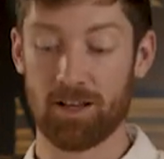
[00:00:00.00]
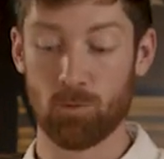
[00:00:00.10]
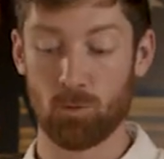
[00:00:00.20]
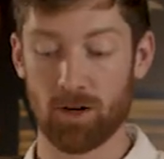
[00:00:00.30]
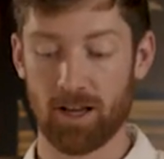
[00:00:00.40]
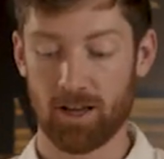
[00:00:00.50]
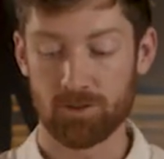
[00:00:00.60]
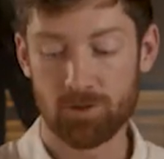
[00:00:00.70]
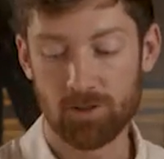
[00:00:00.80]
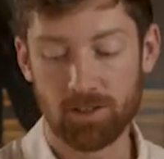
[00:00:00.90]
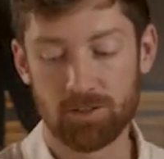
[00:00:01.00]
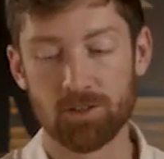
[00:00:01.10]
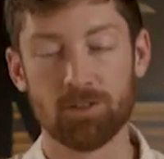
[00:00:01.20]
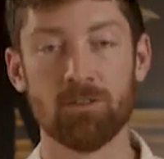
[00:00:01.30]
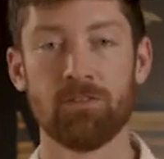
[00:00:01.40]
And what I also like to
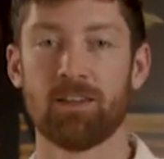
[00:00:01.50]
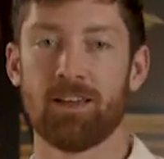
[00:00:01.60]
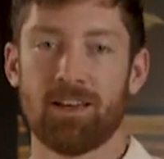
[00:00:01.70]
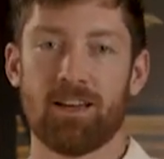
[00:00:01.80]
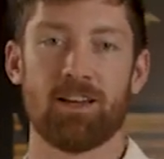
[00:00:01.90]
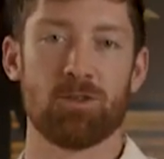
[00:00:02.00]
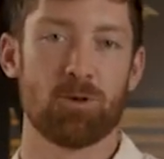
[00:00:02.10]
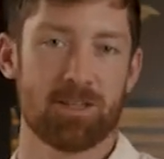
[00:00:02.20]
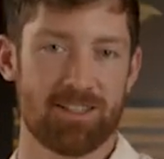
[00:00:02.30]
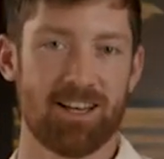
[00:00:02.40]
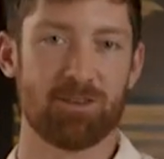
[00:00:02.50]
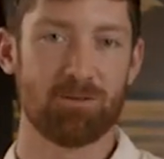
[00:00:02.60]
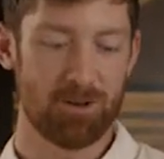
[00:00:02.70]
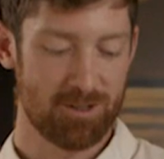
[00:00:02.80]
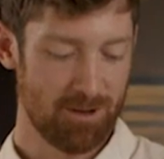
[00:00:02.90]
do is once I take the
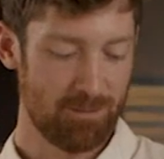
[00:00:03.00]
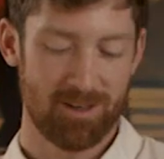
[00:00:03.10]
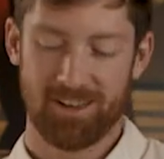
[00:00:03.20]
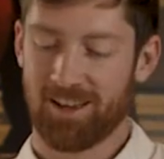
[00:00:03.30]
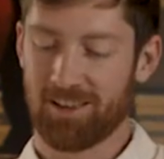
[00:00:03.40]
first sip,